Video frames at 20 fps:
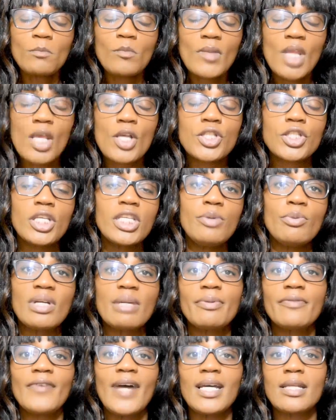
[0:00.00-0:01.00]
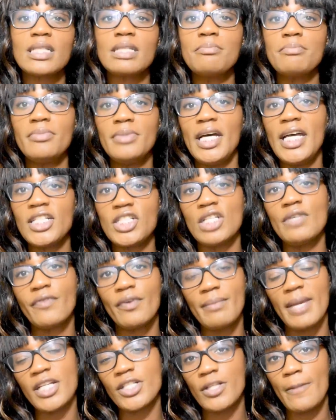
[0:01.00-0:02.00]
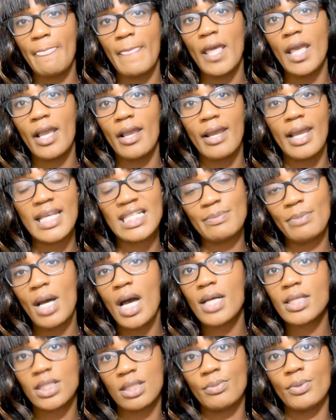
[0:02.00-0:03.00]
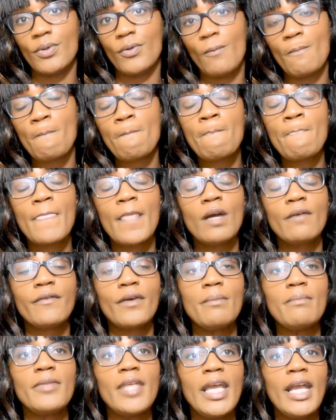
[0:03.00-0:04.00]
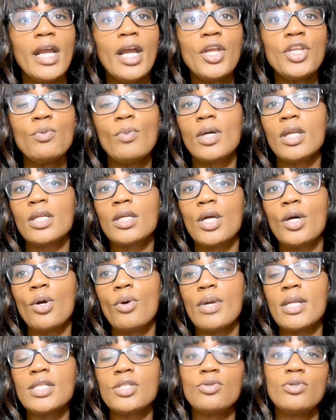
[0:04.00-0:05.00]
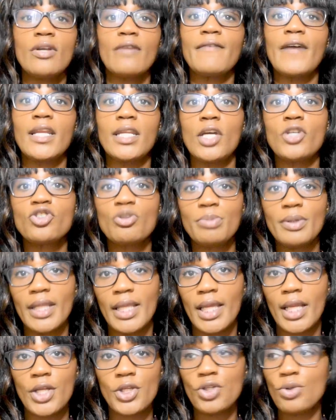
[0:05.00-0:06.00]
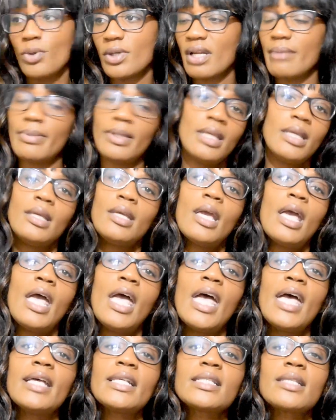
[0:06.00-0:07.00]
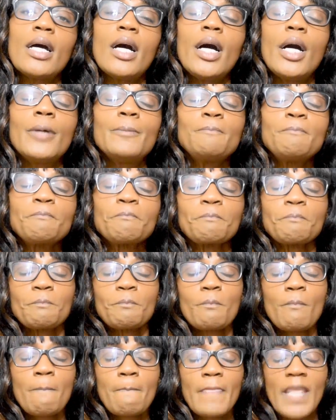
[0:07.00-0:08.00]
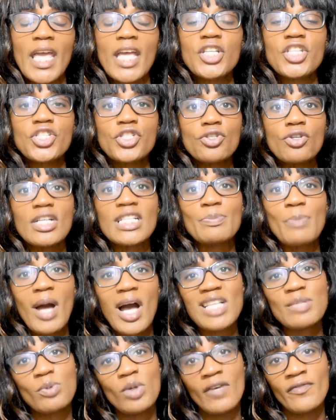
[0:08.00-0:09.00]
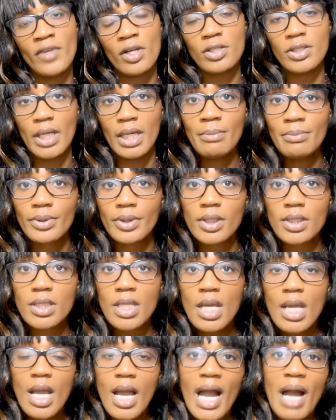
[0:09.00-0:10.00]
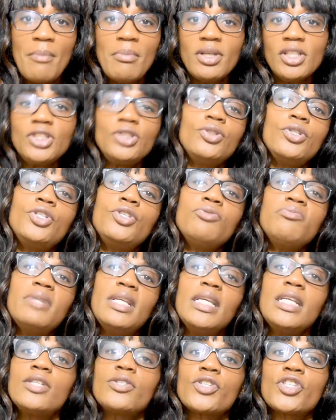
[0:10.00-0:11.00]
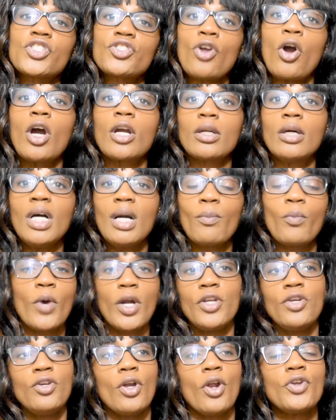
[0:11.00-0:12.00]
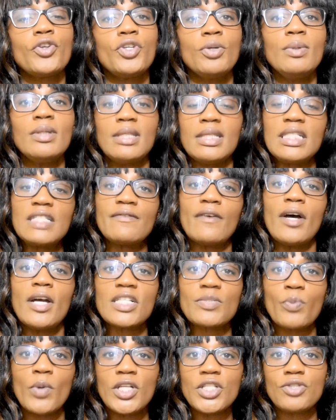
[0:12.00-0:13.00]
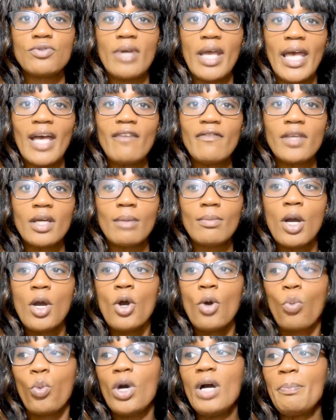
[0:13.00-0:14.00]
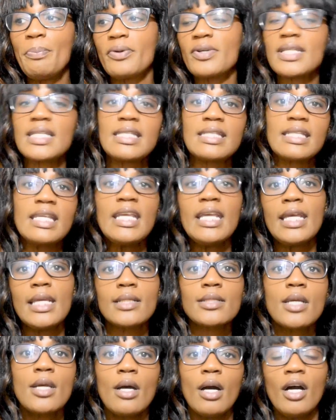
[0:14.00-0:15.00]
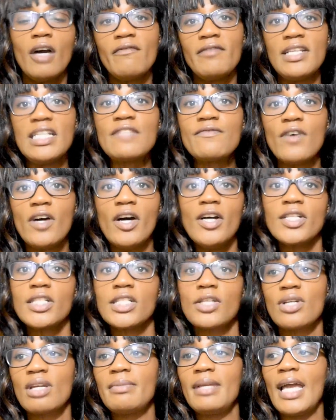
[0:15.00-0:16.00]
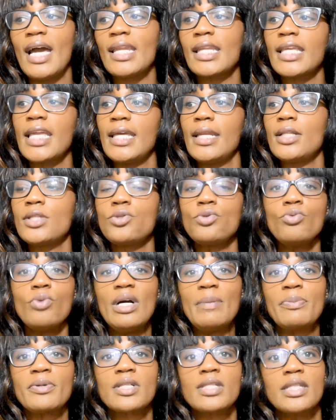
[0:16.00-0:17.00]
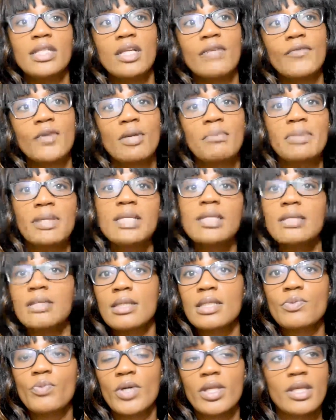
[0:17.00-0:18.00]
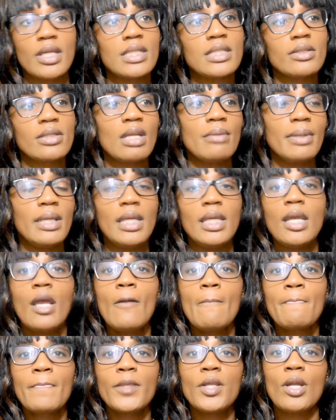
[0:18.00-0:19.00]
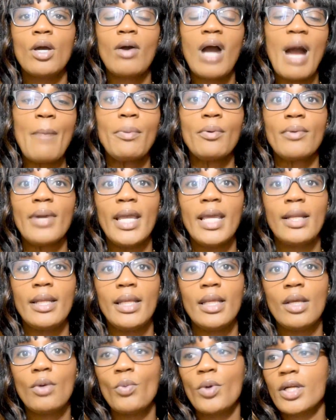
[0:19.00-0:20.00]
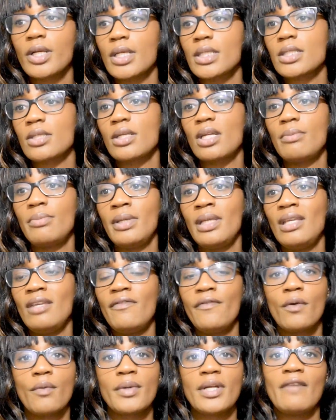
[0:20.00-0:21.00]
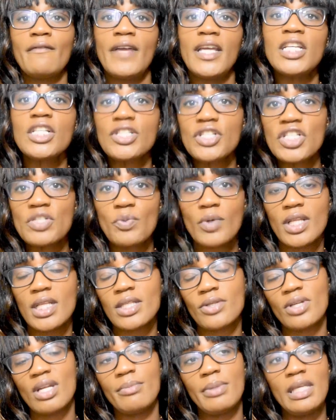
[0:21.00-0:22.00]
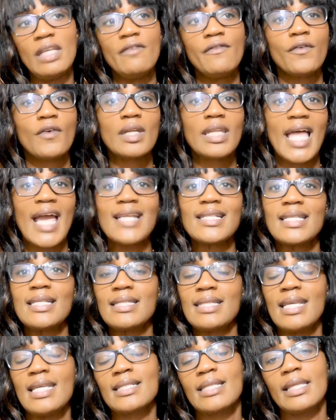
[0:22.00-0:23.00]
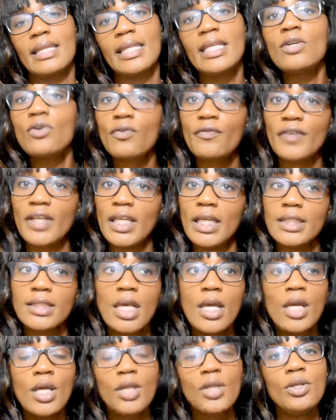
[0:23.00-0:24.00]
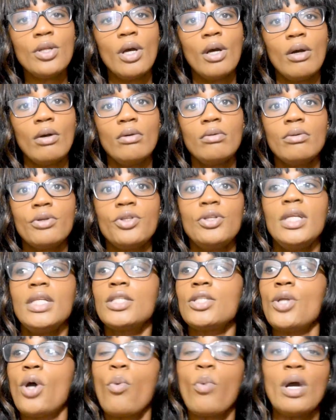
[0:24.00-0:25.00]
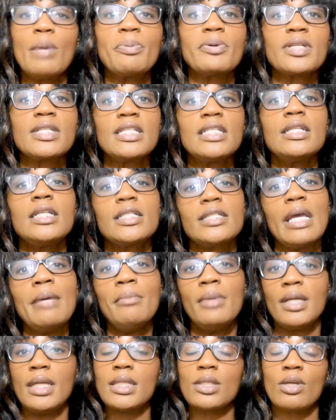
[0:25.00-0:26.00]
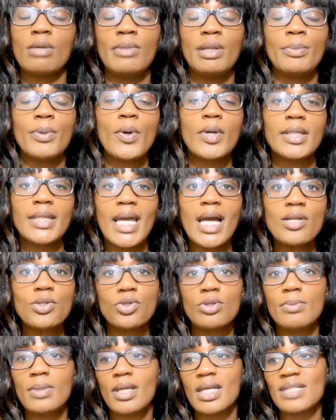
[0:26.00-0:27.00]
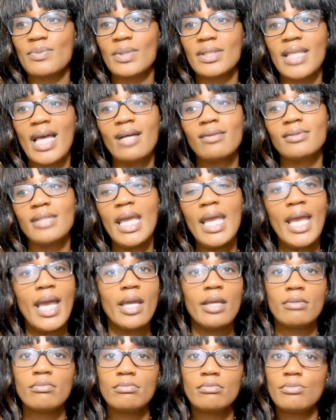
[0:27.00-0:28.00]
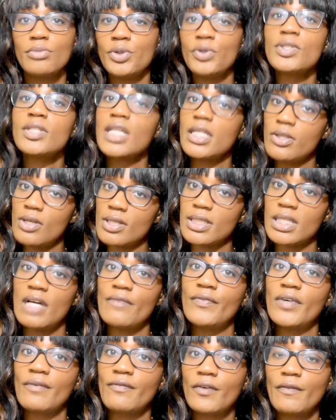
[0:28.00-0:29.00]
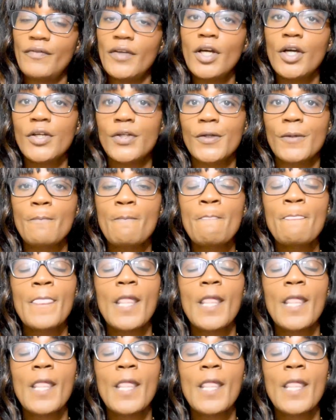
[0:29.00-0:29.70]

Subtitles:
So you want to provide as much information there as possible. From there, you want to go into your financial plan. You want to be as sure as possible of your numbers. How much do you need to start up? What are you going to do with these funds once you have them? What percent of these funds is going to be allocated to what percent of your business? Whether it's going to be, operating, whether it's going to be for renovations, whether it's going to be for licensing and legal fees. You need to know what percentage that money is going to be broken down to, because without that, you're setting yourself up for failure.